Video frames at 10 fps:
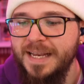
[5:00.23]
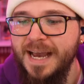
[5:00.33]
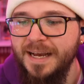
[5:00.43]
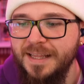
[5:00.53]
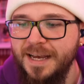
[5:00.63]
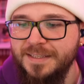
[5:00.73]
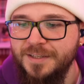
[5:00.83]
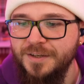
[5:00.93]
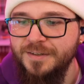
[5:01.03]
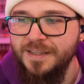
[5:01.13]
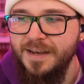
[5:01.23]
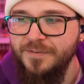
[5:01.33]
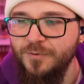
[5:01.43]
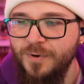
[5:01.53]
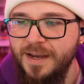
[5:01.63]
allies, dude, left
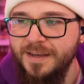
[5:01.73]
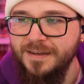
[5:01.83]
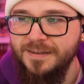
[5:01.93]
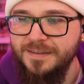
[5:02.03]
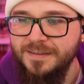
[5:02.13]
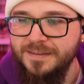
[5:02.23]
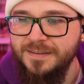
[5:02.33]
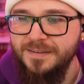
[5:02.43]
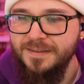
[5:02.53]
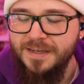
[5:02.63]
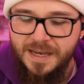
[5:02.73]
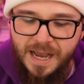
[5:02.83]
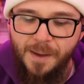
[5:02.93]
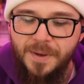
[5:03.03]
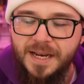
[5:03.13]
and right.
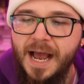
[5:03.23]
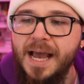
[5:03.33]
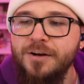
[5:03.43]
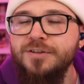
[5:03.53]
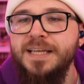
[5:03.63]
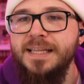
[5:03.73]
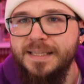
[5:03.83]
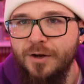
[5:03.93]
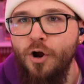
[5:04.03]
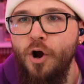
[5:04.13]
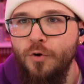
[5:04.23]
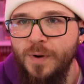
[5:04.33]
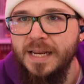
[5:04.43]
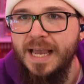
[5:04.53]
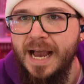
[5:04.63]
I mean, I understand that they're
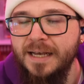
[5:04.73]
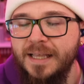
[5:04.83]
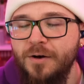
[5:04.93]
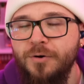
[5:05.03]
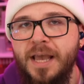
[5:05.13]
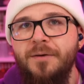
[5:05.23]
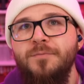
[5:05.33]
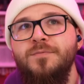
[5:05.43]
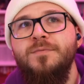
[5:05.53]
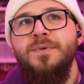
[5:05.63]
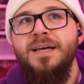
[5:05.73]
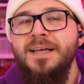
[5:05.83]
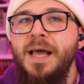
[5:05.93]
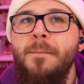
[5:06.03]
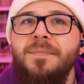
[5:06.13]
already ally. Okay,
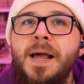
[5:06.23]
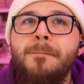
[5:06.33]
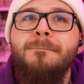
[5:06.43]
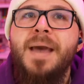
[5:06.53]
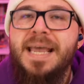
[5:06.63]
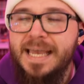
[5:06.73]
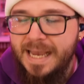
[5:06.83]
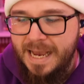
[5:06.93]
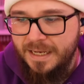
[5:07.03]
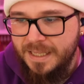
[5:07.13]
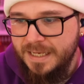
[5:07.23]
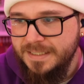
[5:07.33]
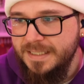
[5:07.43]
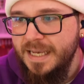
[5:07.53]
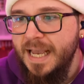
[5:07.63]
not making
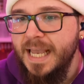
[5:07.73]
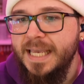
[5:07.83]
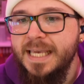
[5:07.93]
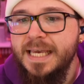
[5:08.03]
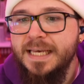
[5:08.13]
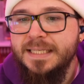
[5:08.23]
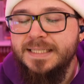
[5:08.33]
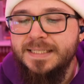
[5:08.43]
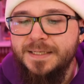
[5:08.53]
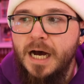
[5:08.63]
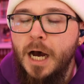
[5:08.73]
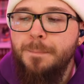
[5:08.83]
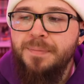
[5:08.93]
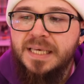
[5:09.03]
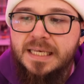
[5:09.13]
allies. He is
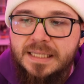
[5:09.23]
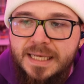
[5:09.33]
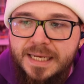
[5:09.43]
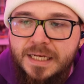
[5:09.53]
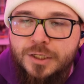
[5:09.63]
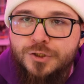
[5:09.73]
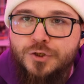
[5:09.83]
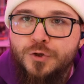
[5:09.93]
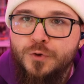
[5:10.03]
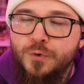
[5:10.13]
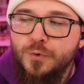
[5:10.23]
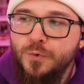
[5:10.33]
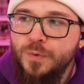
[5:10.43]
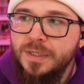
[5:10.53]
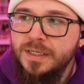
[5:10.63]
appealing
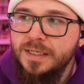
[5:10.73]
to